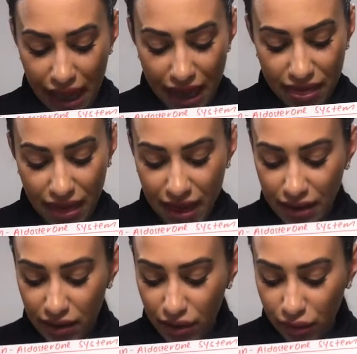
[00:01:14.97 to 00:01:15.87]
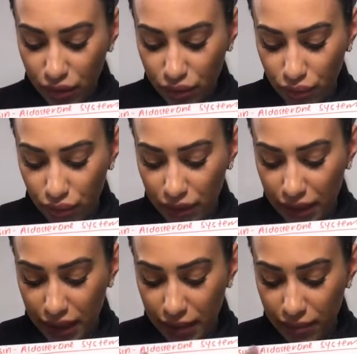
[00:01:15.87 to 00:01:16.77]
and then through
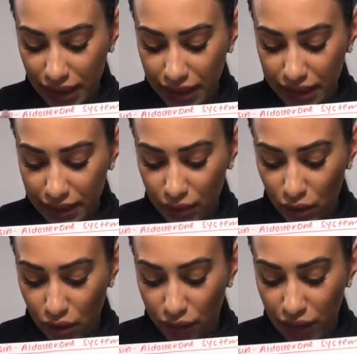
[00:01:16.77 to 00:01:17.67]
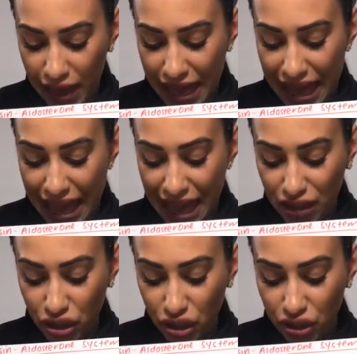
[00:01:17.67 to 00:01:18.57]
the mechanism of
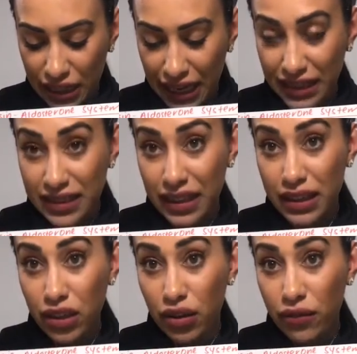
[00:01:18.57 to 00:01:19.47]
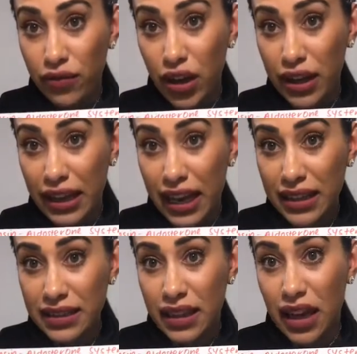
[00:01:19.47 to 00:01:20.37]
angiotensin converting
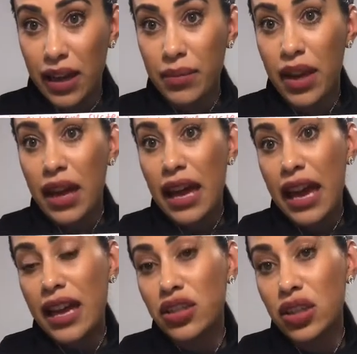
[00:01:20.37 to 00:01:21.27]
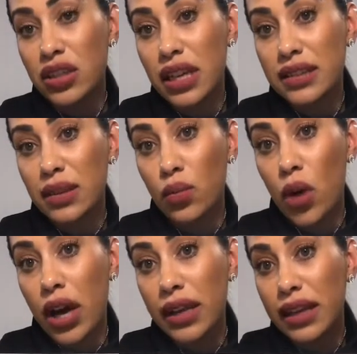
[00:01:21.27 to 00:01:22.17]
enzyme, angiotensin
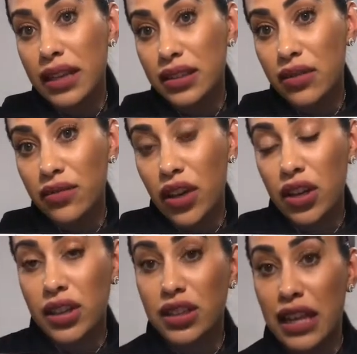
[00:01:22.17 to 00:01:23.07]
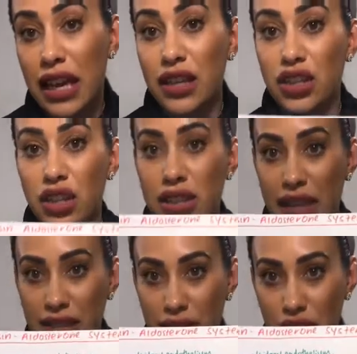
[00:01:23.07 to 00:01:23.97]
1 gets converted to
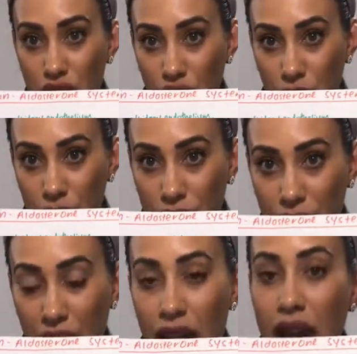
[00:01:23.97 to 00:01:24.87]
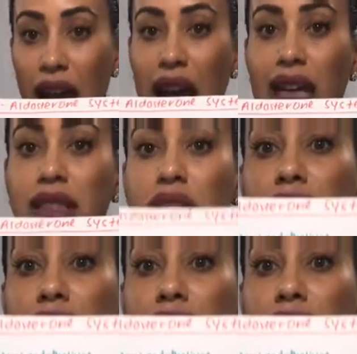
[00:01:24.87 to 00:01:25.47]
angiotensin 2. As you